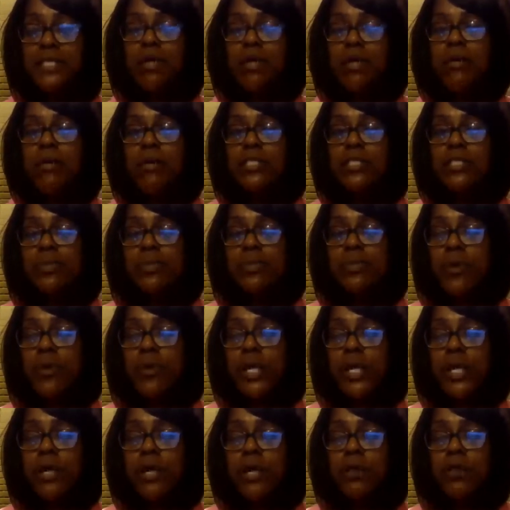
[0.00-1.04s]
Go and support
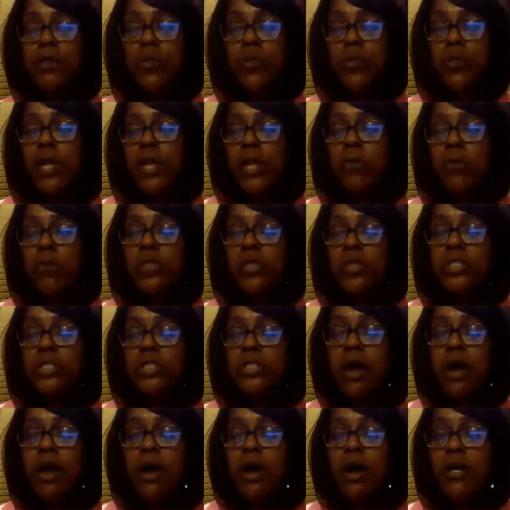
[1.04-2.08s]
Health Weight and Real
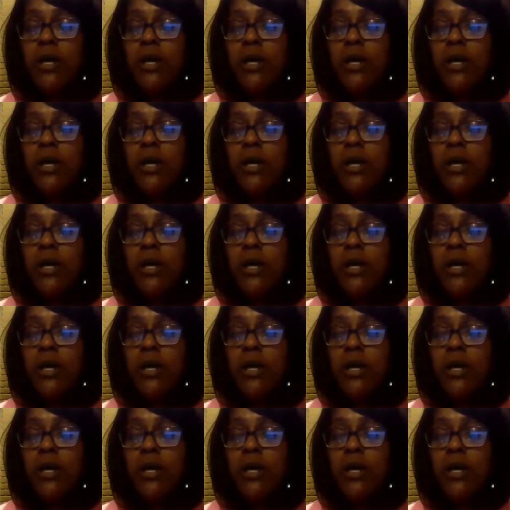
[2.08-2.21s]
Talk.